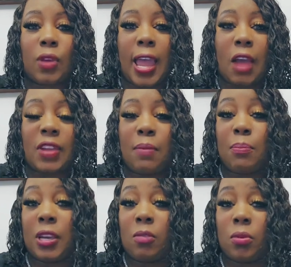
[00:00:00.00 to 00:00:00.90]
to have a
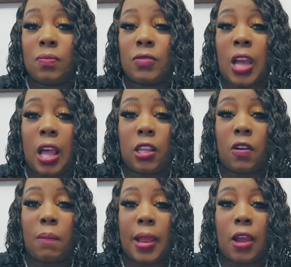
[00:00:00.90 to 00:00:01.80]
minimum
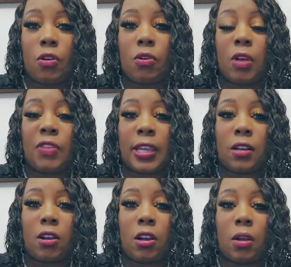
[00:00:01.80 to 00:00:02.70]
dollar amount of
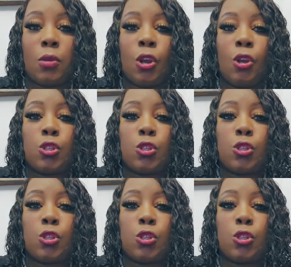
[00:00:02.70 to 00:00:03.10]
income